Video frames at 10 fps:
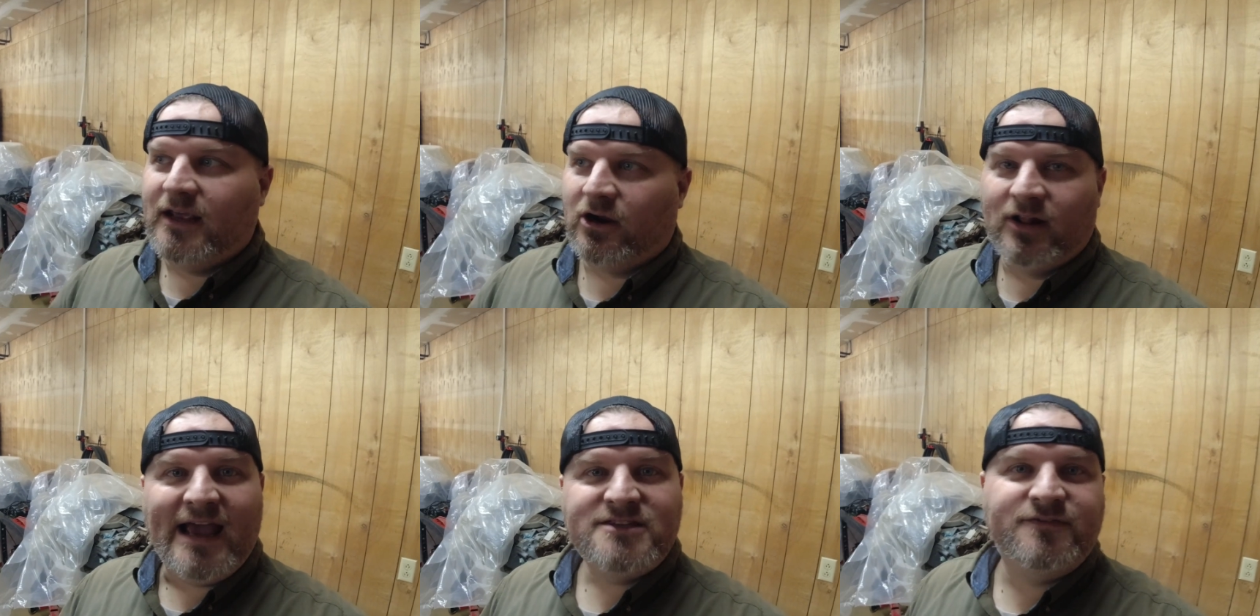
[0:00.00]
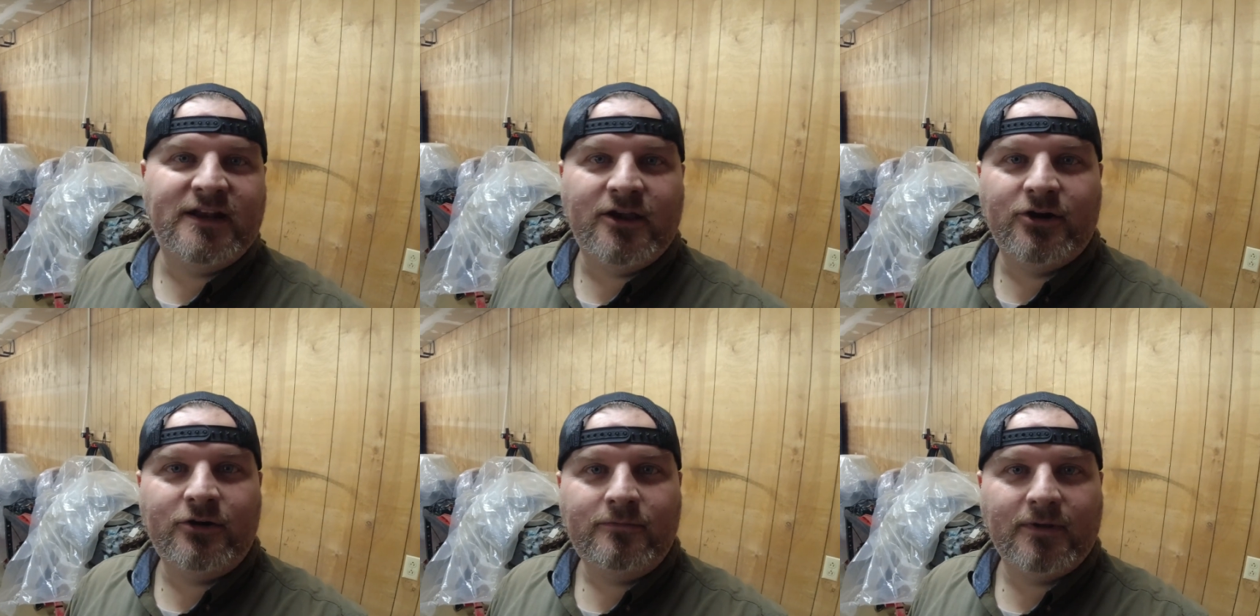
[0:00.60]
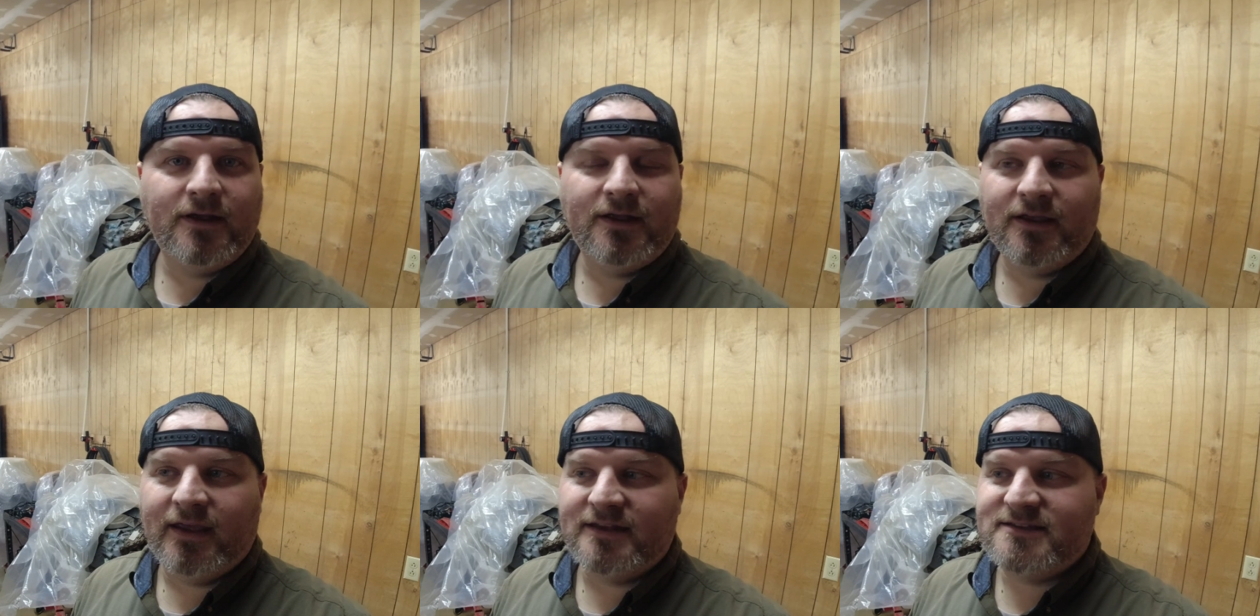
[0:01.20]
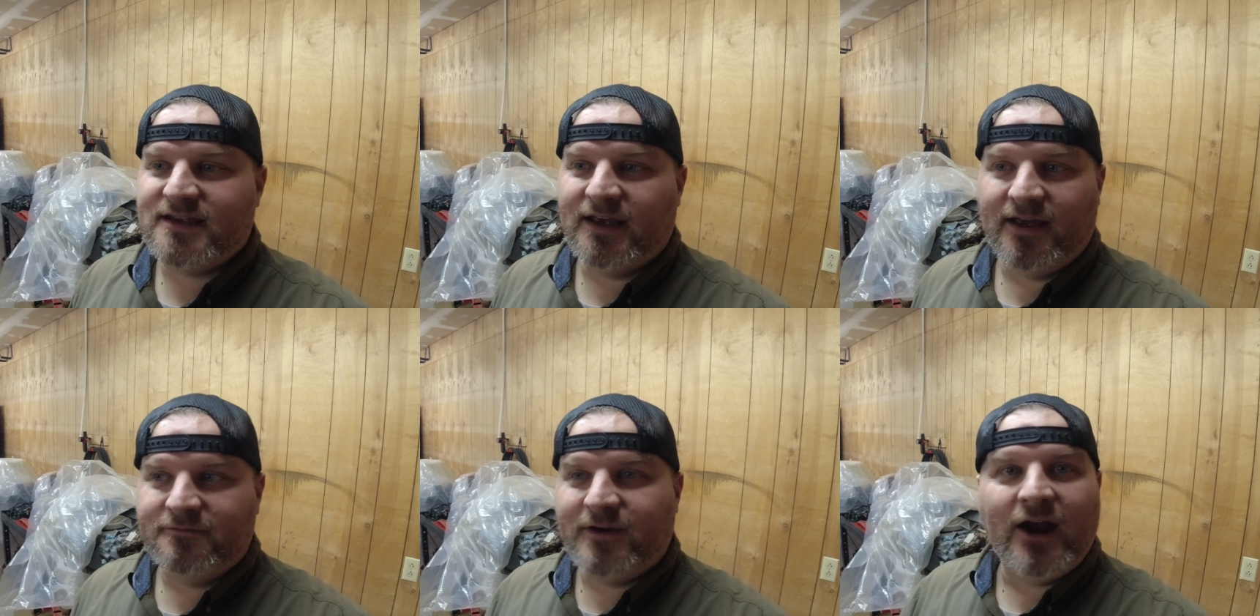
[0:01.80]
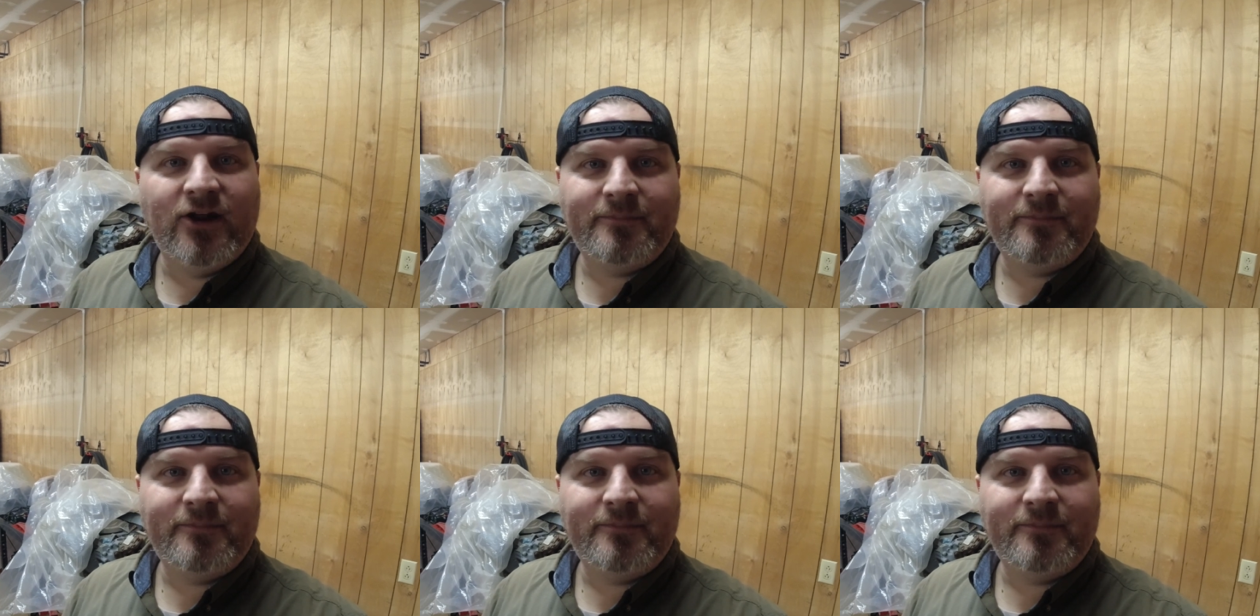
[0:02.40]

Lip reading: In our last video, it fired